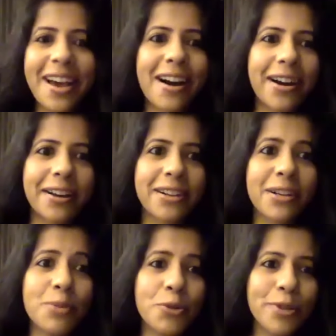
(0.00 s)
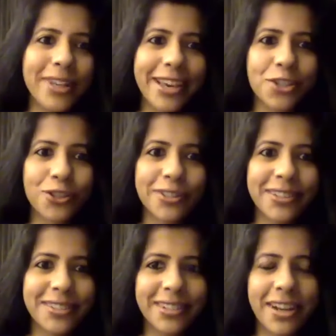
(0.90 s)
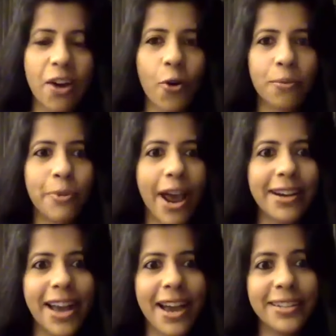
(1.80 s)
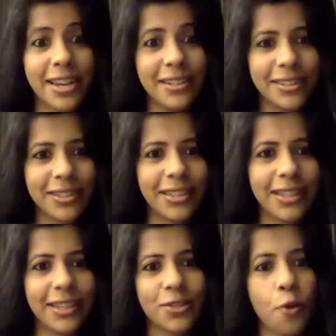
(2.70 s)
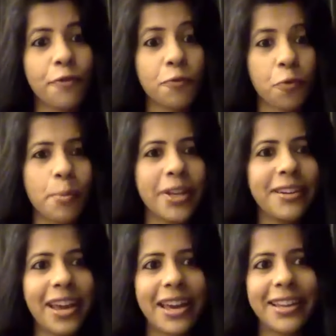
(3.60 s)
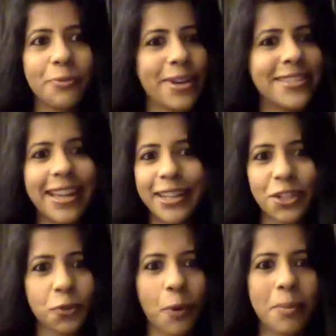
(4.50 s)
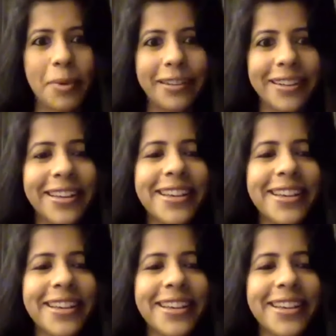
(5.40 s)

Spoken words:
Our communication or brand identity is of a woman, and we are selling to women.